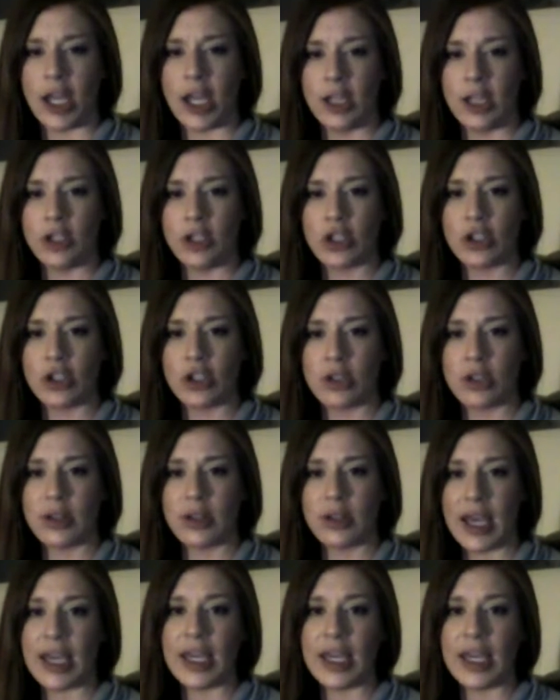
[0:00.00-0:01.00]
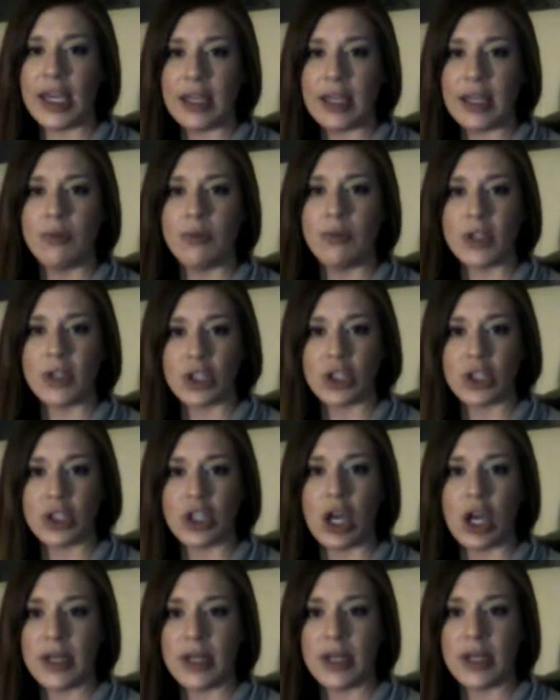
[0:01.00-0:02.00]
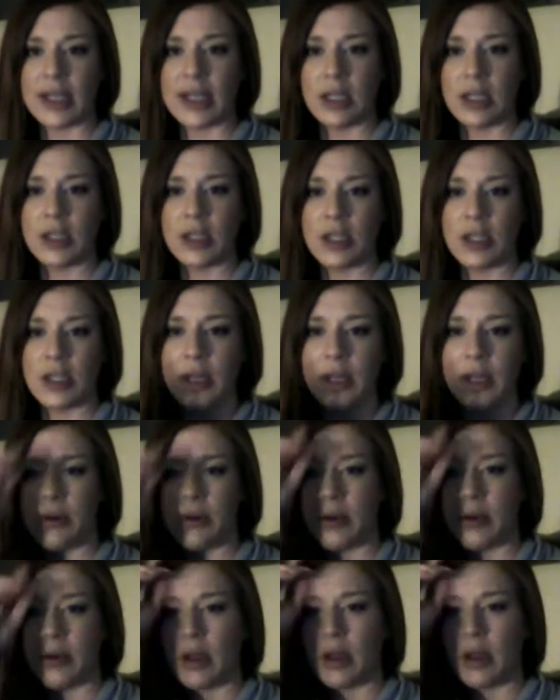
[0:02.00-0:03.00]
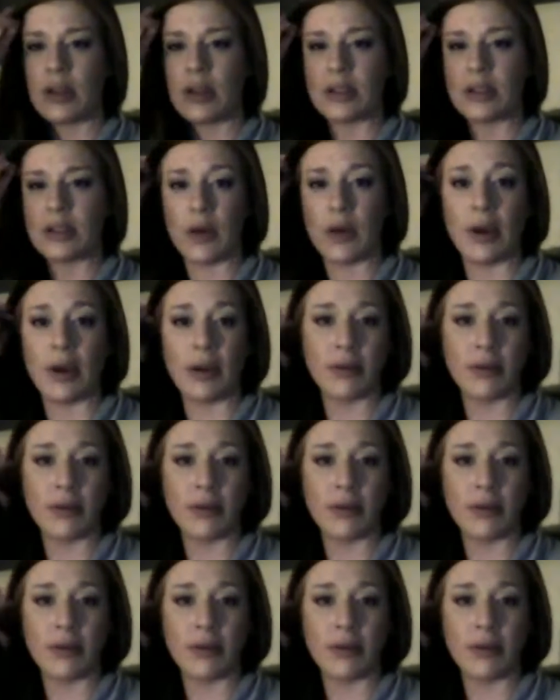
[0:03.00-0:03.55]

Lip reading: that he was so addicted to. So he'll just